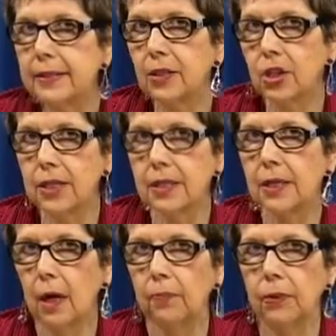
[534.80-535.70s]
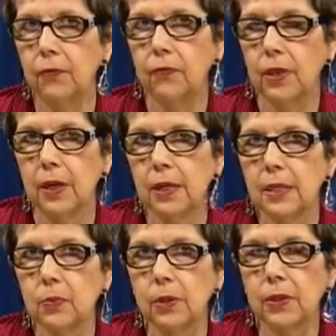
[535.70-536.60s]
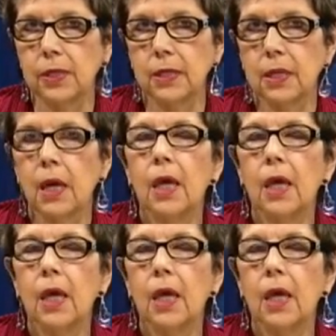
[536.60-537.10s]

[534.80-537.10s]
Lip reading: suggest a couple of things with this.